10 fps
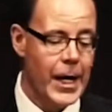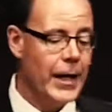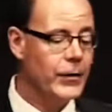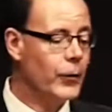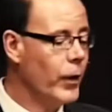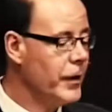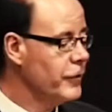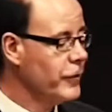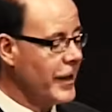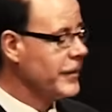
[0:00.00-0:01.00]
and that what he
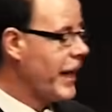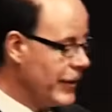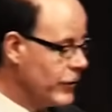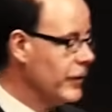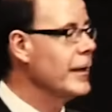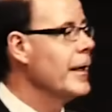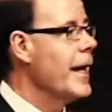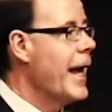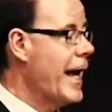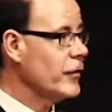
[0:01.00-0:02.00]
says has,
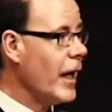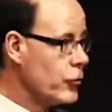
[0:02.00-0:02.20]
has a